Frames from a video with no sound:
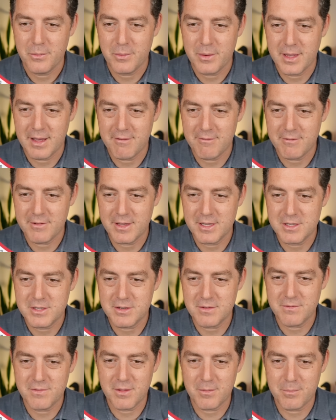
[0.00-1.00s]
We have each
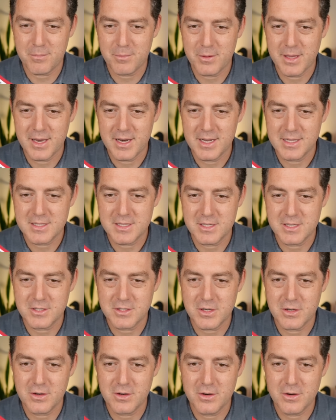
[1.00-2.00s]
of the planets.
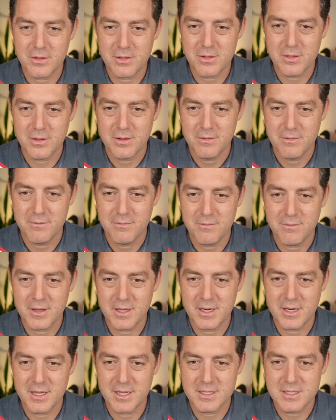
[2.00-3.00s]
There's Earth,
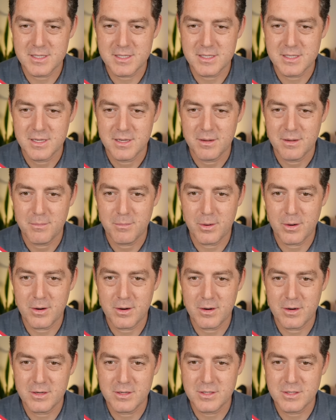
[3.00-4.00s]
Venus,
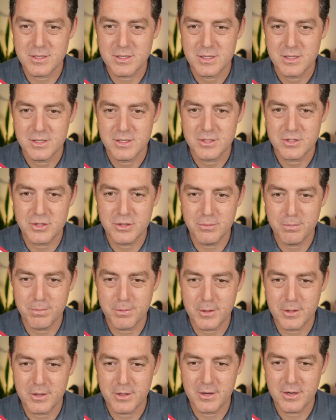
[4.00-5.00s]
Mars,
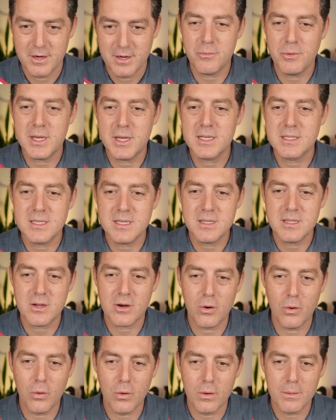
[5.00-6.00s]
Jupiter. We can see
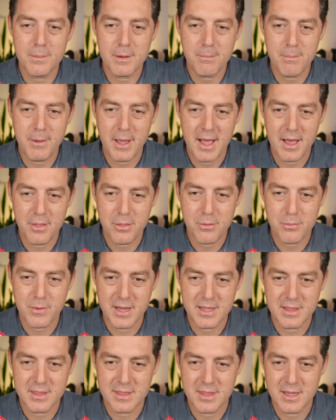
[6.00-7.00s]
their orbit path
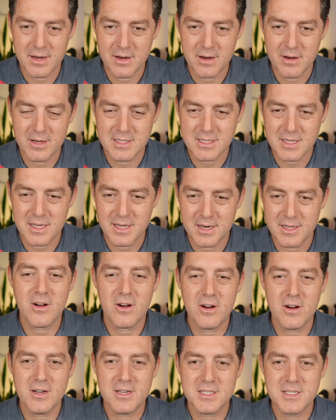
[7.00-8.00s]
right there. It's kind of
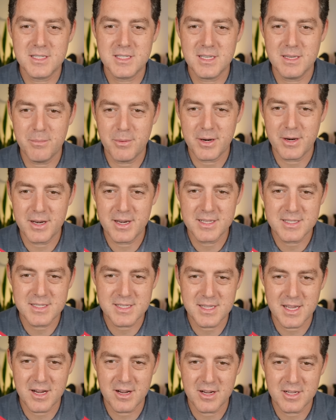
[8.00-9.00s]
hard to see, but it is
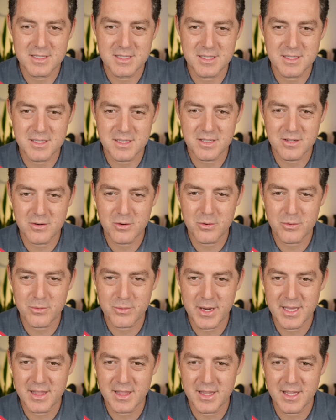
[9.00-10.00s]
there. It's this little
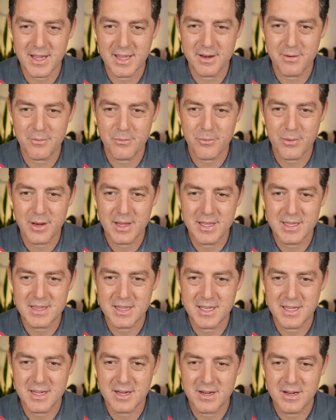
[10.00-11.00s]
gray line right
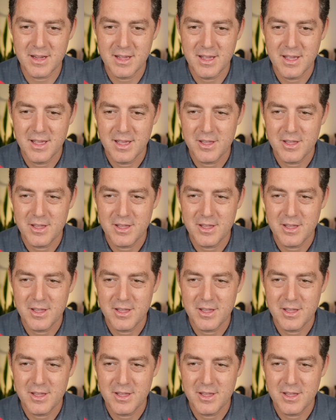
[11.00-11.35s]
there.